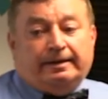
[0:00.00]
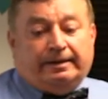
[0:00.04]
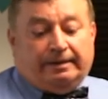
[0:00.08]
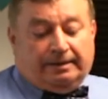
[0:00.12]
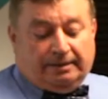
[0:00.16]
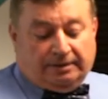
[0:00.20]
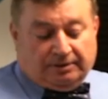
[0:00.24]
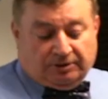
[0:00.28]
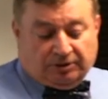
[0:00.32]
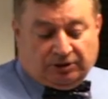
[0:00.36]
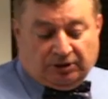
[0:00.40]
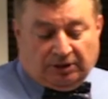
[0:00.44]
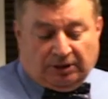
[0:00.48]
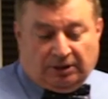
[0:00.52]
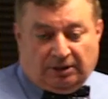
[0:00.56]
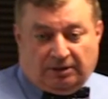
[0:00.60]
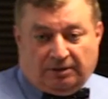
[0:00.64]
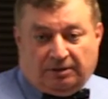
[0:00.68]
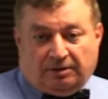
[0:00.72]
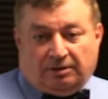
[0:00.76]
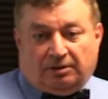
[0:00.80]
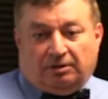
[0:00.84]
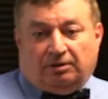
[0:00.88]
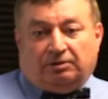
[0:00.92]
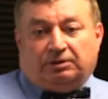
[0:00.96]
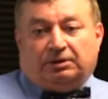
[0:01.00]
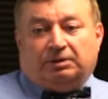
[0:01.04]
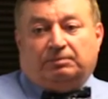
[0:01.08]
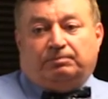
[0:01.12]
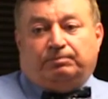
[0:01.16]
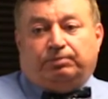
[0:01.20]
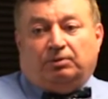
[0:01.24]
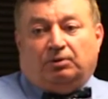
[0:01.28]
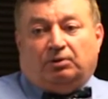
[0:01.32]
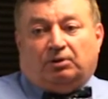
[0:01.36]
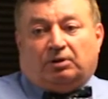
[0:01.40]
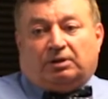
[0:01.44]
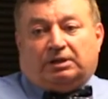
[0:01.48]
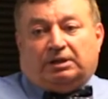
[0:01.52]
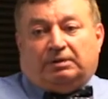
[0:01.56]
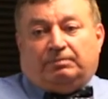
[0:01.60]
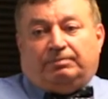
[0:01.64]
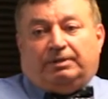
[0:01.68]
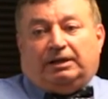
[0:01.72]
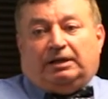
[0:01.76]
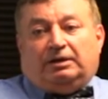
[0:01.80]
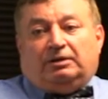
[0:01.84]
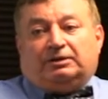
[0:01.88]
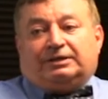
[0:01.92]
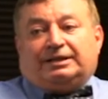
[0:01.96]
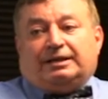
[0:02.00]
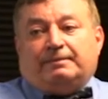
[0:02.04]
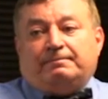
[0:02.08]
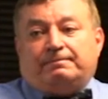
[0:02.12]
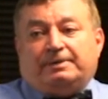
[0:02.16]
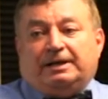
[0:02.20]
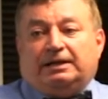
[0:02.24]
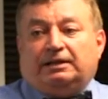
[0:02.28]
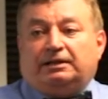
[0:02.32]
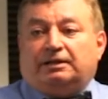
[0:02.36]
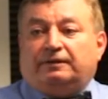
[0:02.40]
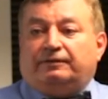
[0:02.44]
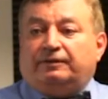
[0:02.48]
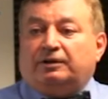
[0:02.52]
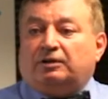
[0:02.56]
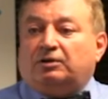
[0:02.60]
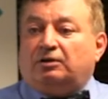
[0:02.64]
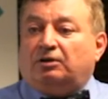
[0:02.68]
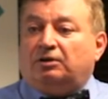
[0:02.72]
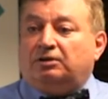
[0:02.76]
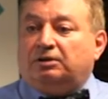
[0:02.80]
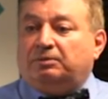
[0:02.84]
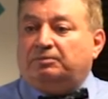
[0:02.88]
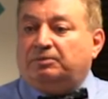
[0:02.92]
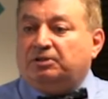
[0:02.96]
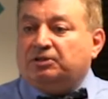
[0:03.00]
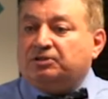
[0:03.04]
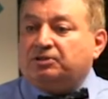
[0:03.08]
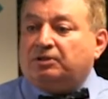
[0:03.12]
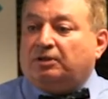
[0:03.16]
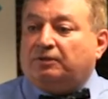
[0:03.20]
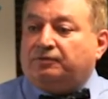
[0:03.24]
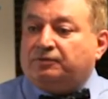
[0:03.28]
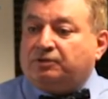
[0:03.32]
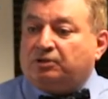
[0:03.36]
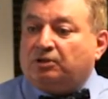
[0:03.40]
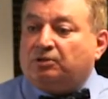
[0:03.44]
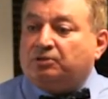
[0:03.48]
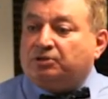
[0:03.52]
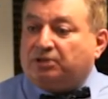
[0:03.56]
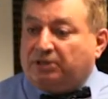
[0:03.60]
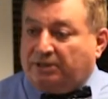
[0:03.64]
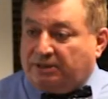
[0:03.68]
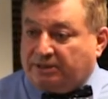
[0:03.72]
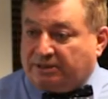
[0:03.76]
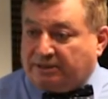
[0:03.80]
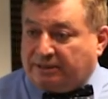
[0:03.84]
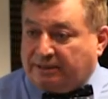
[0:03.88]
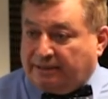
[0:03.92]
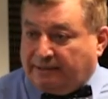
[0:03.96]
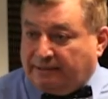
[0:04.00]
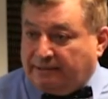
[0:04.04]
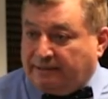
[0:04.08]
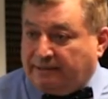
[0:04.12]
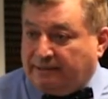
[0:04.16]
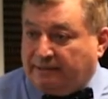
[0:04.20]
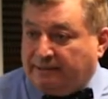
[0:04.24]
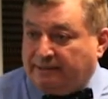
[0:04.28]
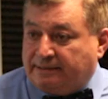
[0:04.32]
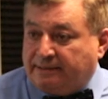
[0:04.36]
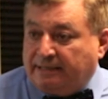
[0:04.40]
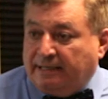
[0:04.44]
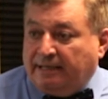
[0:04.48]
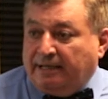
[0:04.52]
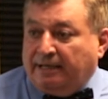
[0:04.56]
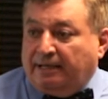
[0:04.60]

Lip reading: and she wrote a book about comparative economies of socialist countries,